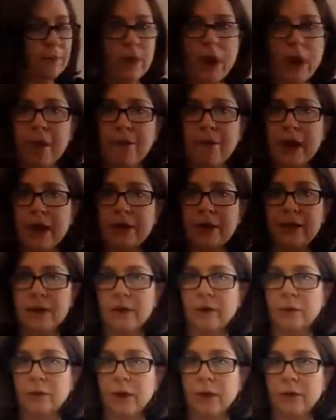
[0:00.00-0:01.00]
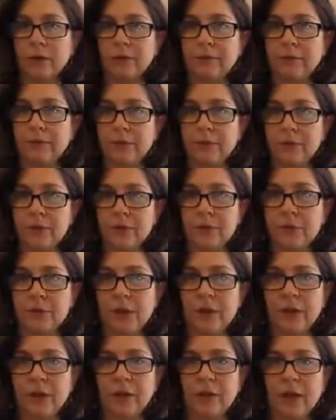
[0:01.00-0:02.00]
I made this one. This
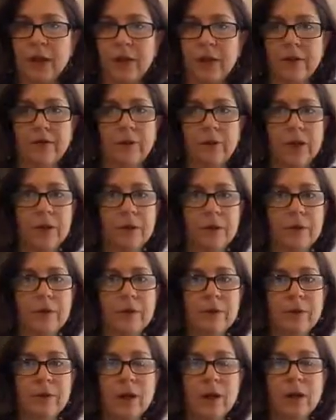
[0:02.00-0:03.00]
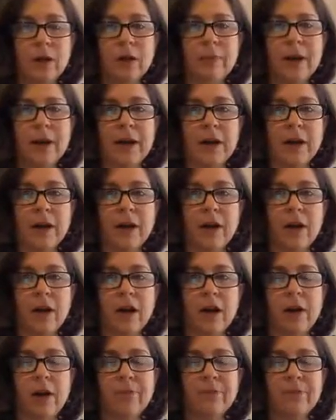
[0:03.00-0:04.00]
one is kind of funny. We were talking about it on
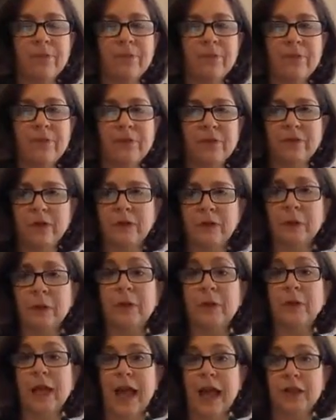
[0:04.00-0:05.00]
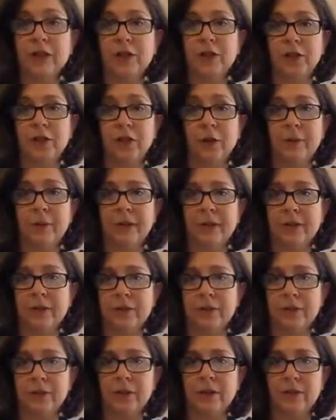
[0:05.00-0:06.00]
Facebook last year
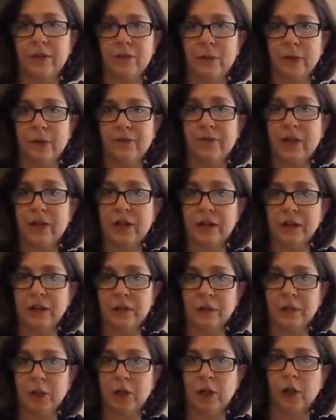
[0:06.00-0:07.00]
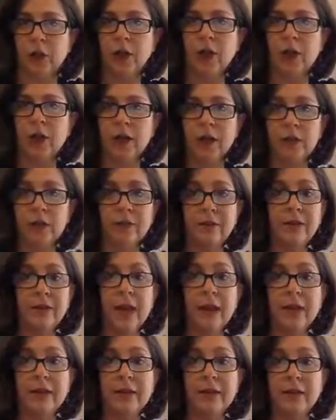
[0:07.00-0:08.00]
because there's one very similar that
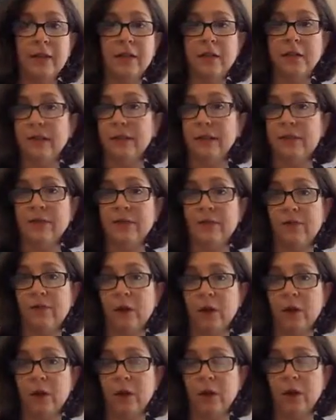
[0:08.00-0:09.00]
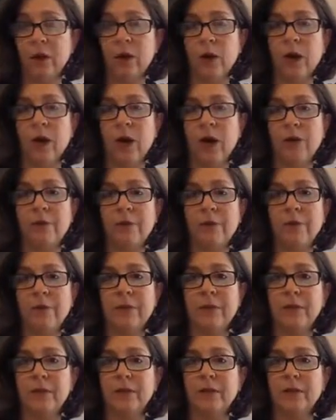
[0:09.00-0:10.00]
I didn't even follow from
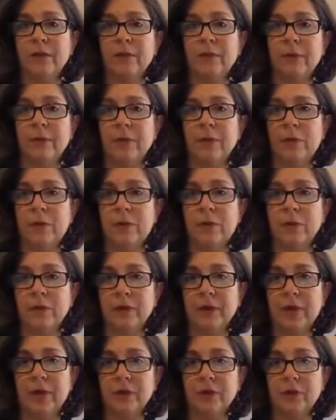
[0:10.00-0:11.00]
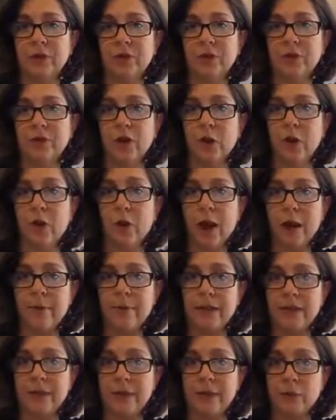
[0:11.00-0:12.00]
Pinterest that people were doing last year. So I
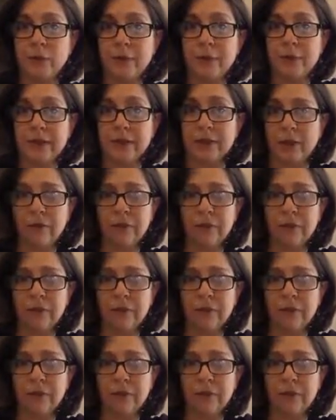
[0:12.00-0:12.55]
made this one myself.